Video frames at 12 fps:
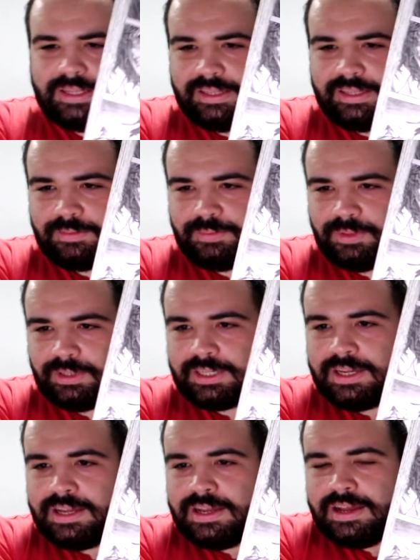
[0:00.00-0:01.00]
in this book.
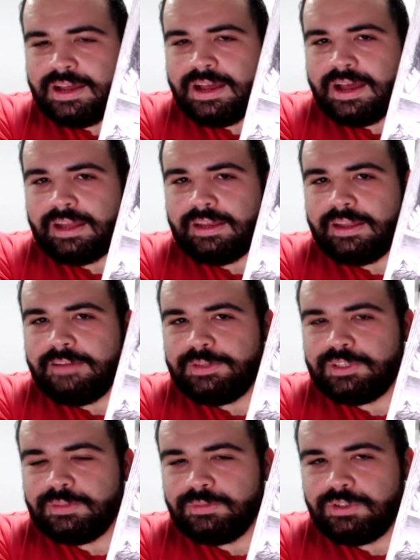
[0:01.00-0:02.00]
I'd love
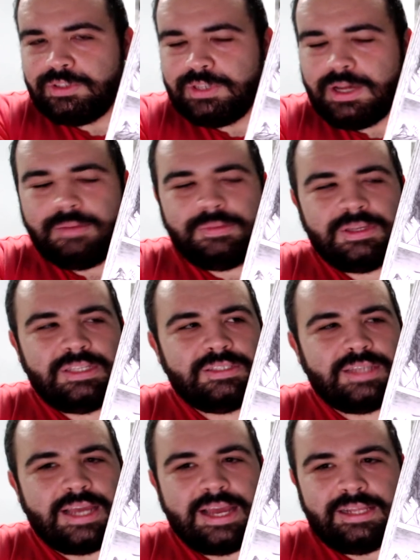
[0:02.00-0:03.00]
me some good
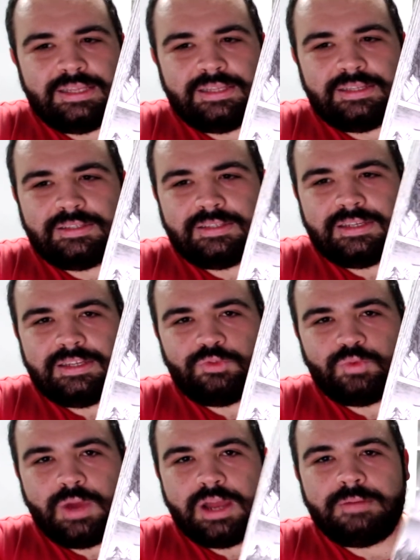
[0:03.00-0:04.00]
zombies, and this
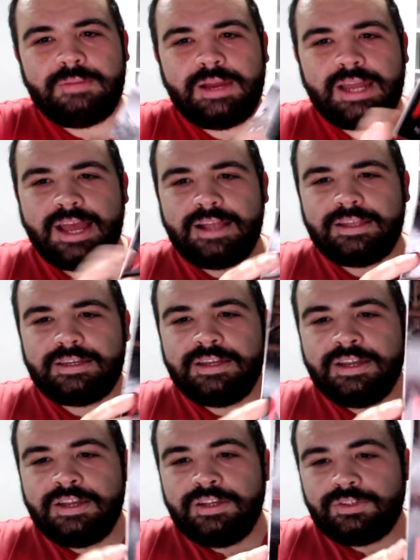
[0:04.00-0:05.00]
is right up my alley.
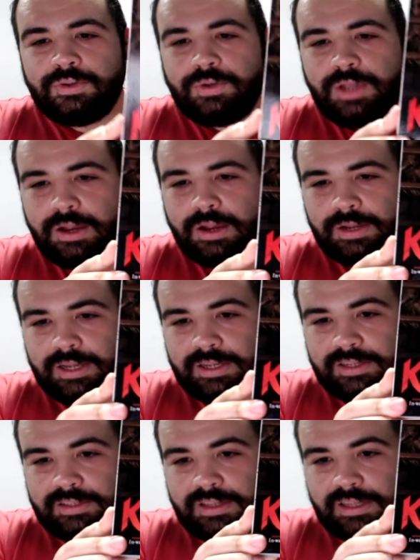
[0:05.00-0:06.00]
So here
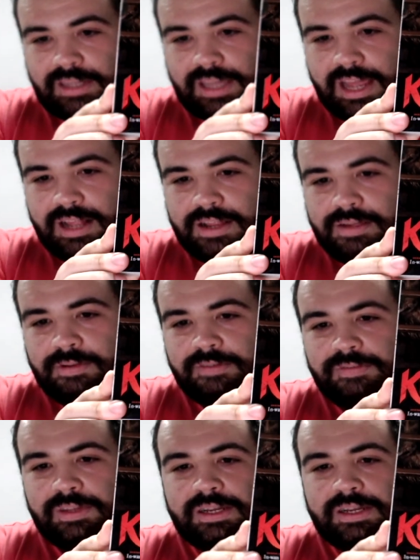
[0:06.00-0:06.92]
is The Kingdom of the